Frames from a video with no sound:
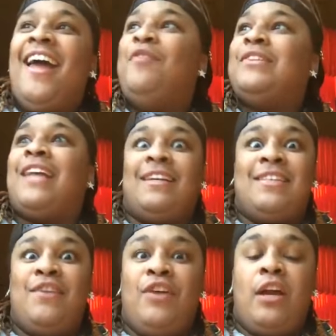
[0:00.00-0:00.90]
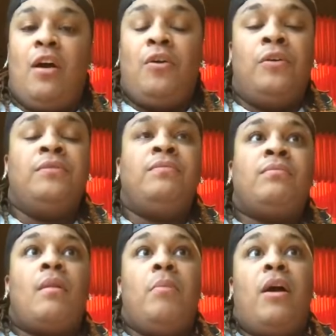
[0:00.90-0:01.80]
it was like TV gold.
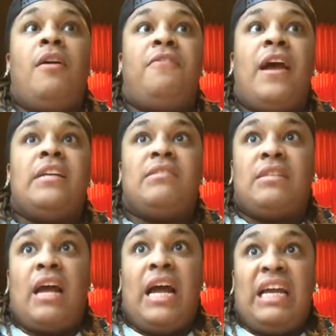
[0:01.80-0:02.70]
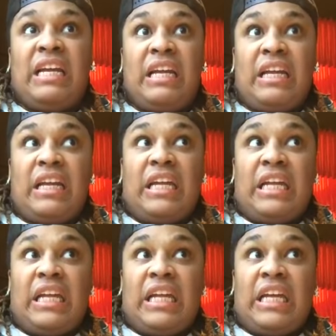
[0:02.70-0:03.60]
But her face was like,
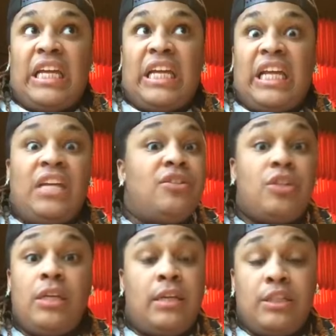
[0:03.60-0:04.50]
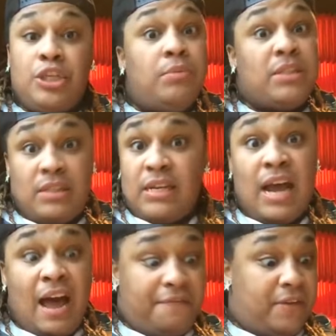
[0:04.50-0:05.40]
she did, she was
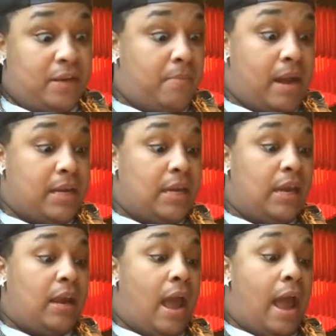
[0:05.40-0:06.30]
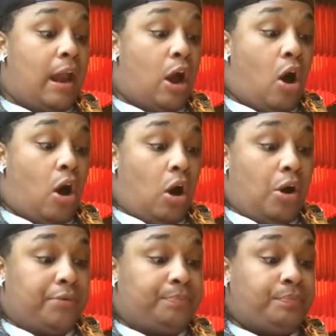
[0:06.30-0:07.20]
not feeling my gig at
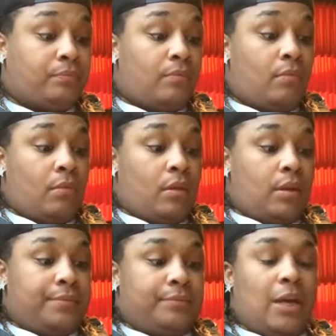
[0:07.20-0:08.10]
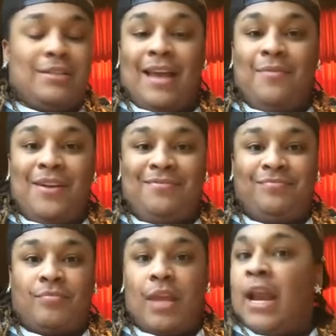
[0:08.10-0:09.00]
all. I was like, well,
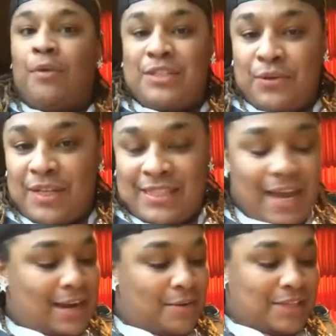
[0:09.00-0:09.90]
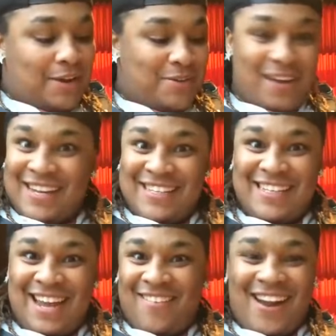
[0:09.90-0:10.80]
and I was so excited. I was like, ooh, I can
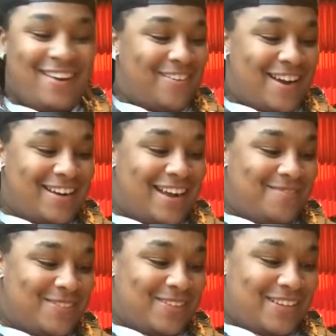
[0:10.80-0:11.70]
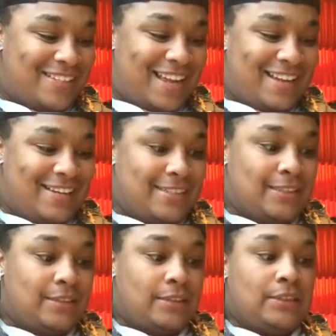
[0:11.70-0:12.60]
see Ariana Grande. I'm so excited.
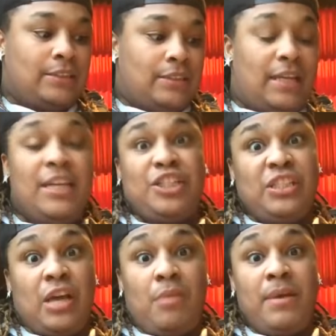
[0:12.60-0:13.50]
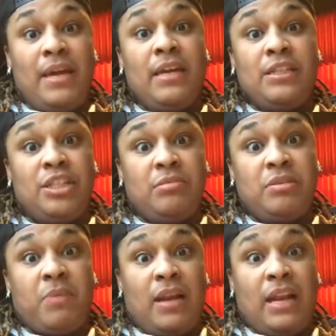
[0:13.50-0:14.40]
And then she saw me and she was
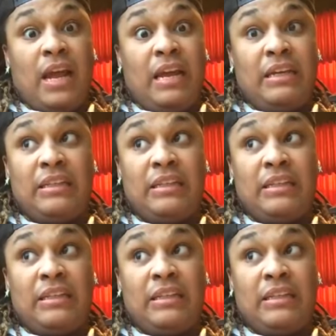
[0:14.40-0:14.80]
probably like,